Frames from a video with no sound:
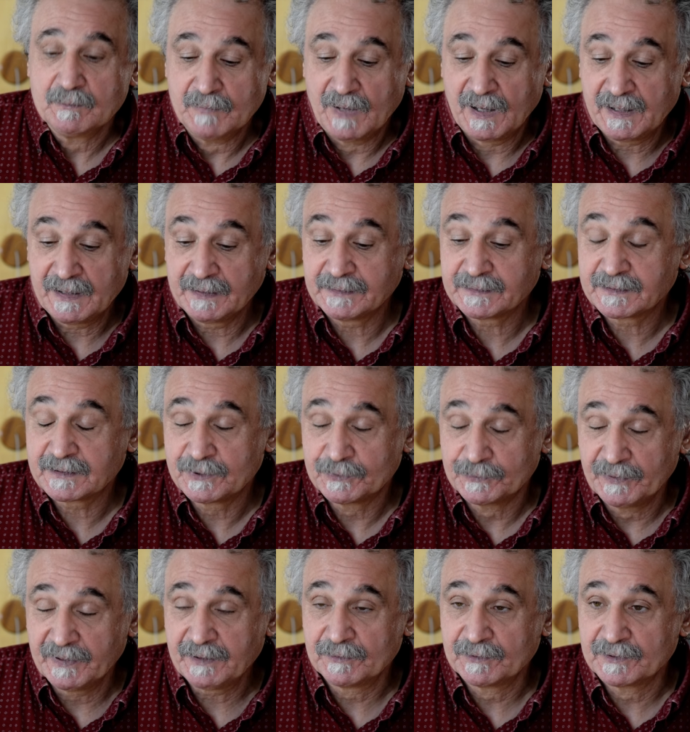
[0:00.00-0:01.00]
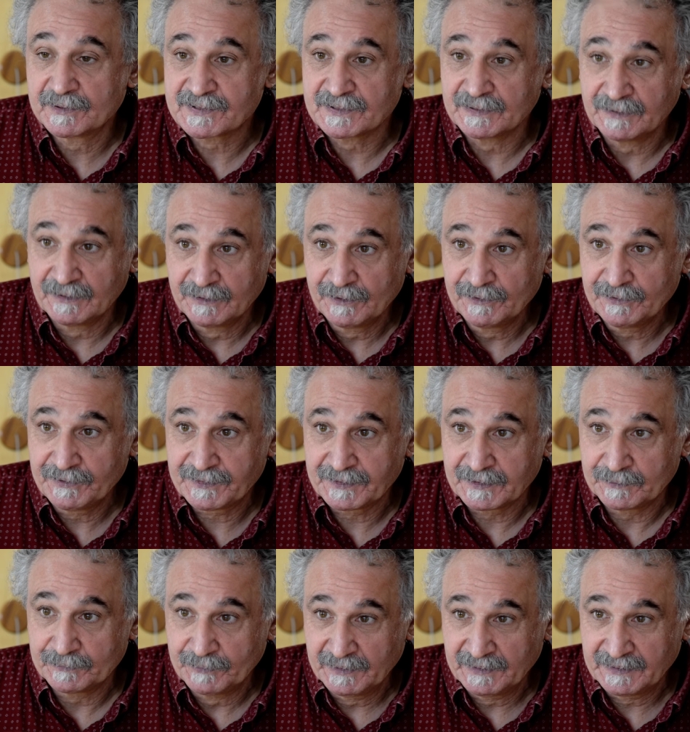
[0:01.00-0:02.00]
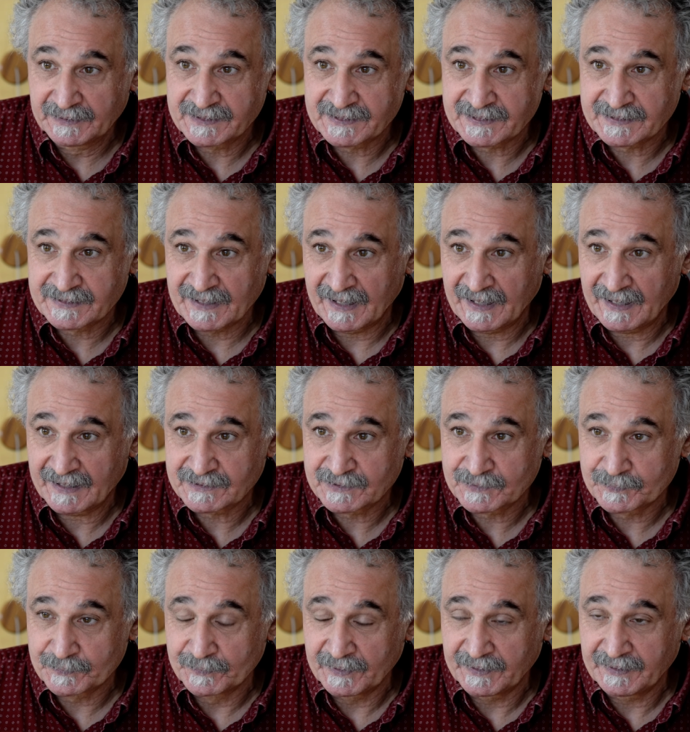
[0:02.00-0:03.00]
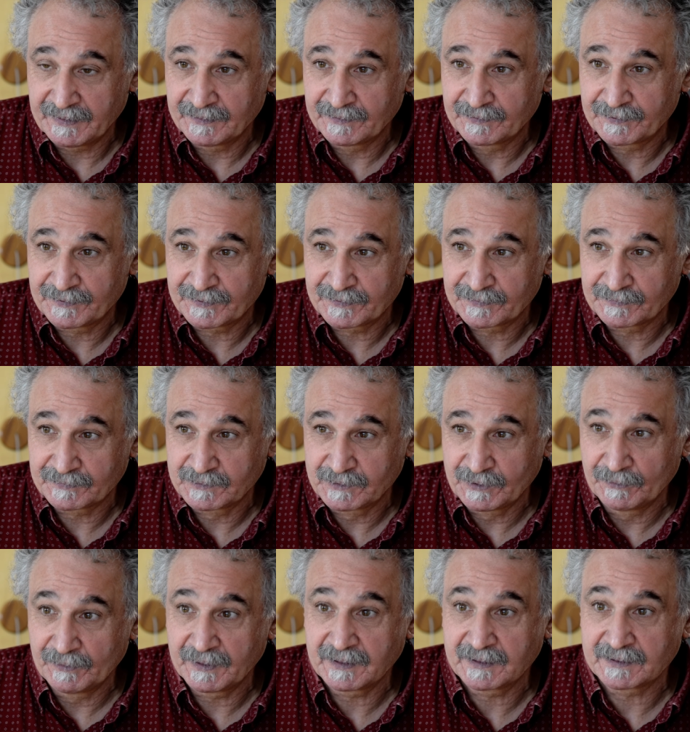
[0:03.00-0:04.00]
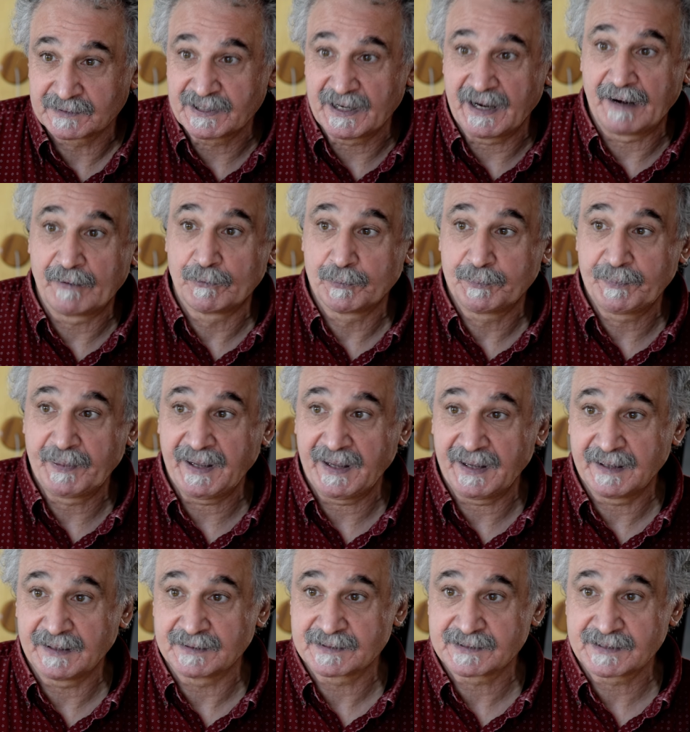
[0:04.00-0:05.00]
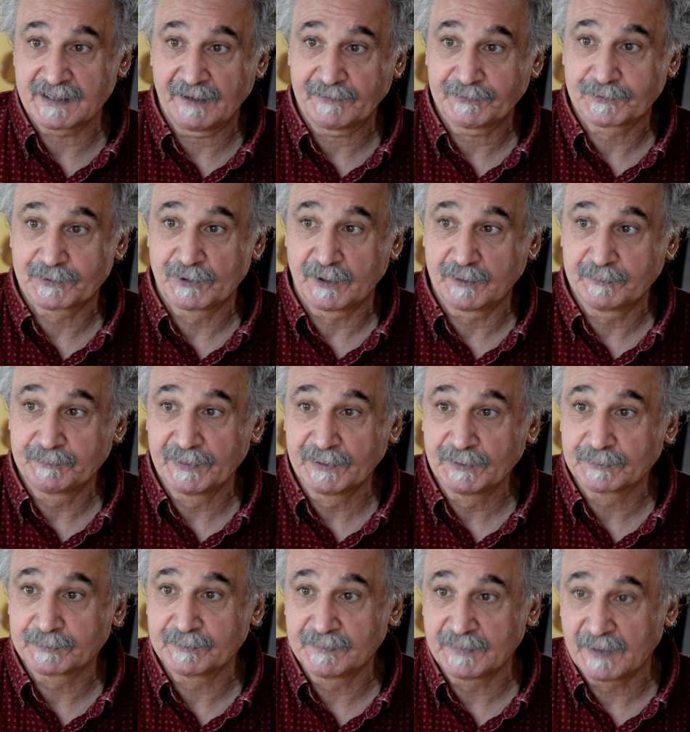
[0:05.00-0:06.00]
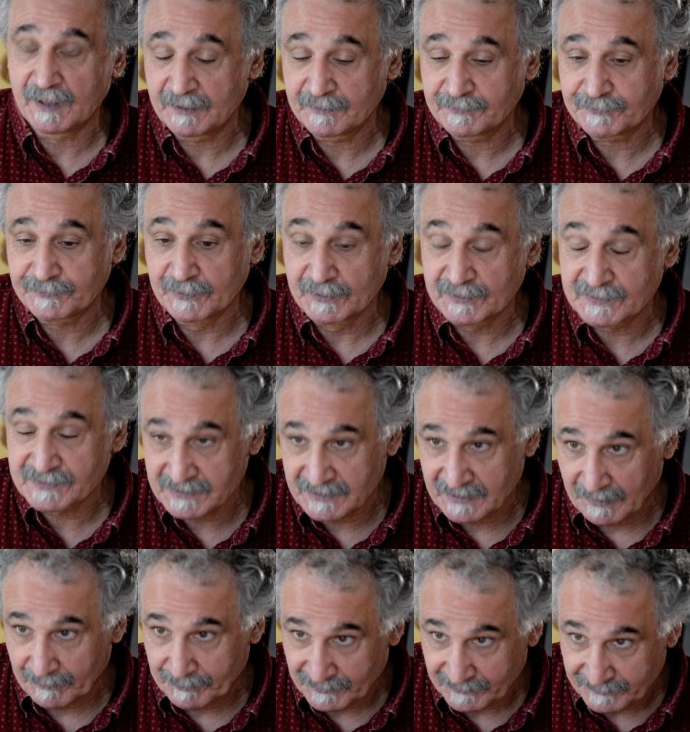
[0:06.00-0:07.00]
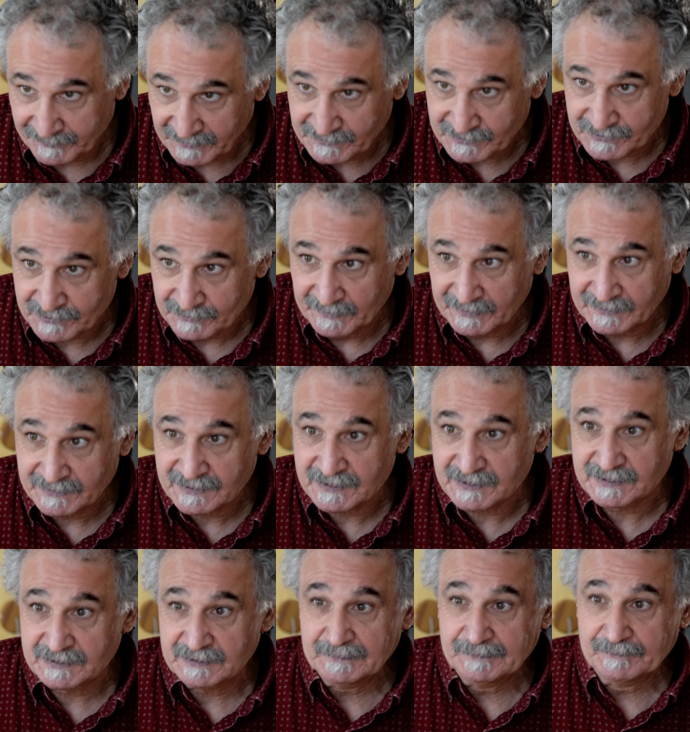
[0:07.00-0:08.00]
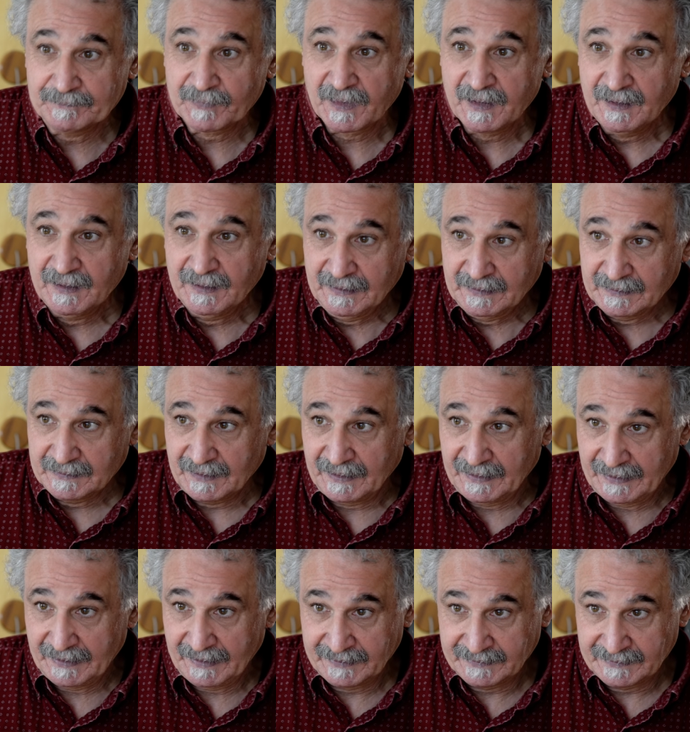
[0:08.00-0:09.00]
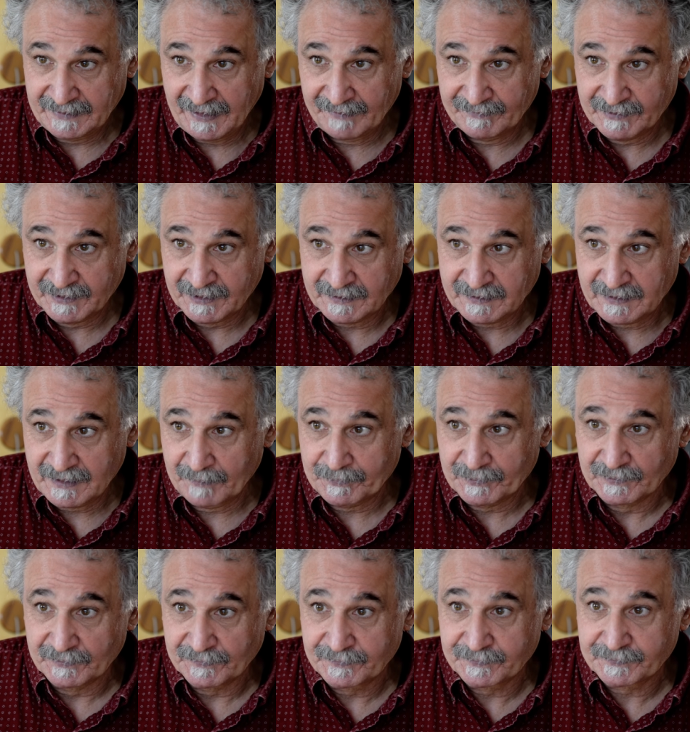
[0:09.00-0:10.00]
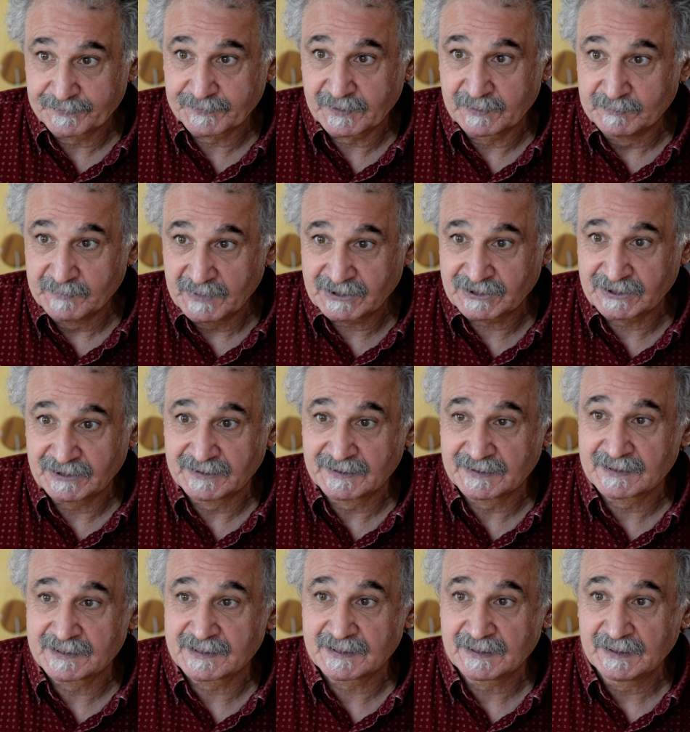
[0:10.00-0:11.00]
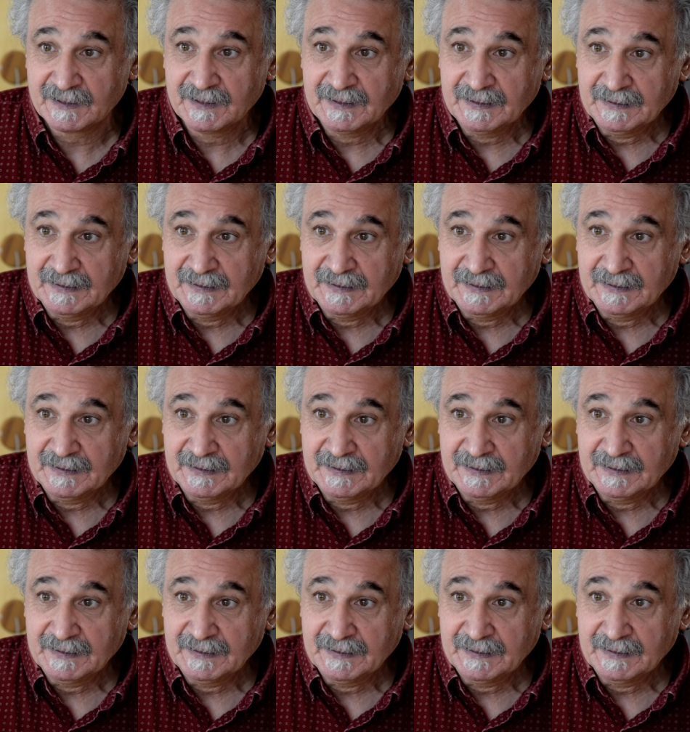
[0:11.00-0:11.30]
My career as a luthier really starts with doing guitar repairs. After I built my first couple of instruments uh, and having a couple of commissions,